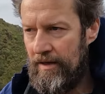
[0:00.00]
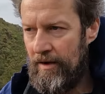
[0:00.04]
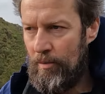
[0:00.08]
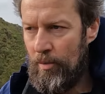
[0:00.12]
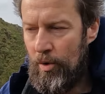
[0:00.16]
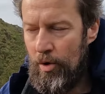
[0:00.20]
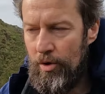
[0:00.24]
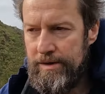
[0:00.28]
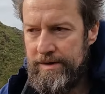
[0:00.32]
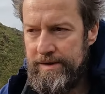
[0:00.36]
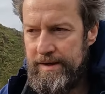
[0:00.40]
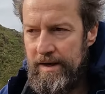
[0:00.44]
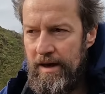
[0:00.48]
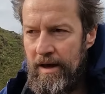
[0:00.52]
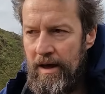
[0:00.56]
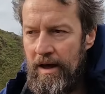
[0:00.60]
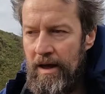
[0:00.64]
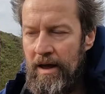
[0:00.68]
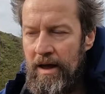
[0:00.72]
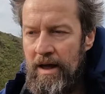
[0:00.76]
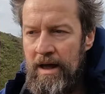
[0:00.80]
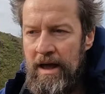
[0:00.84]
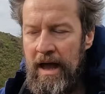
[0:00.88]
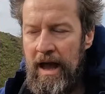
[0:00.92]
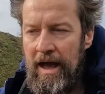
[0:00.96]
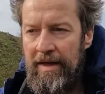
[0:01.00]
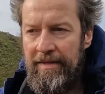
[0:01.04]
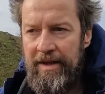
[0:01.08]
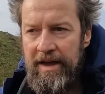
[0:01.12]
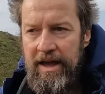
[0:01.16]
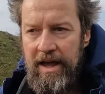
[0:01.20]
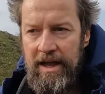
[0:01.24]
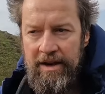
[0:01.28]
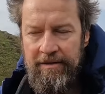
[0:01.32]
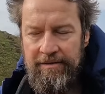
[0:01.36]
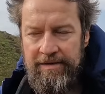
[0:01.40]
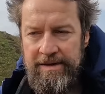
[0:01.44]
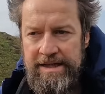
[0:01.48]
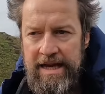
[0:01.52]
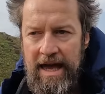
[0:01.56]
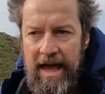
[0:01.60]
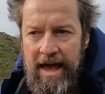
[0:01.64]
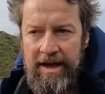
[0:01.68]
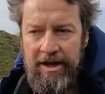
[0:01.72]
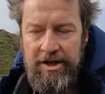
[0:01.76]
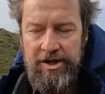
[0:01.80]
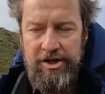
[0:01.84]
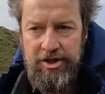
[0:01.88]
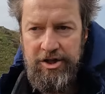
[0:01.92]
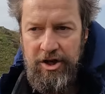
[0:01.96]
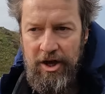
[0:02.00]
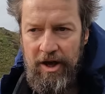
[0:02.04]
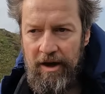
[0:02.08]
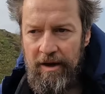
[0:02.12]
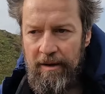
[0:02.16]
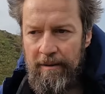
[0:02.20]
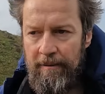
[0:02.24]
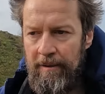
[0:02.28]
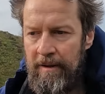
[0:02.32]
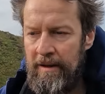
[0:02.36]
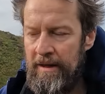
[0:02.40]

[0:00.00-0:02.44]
water and the kind of texture.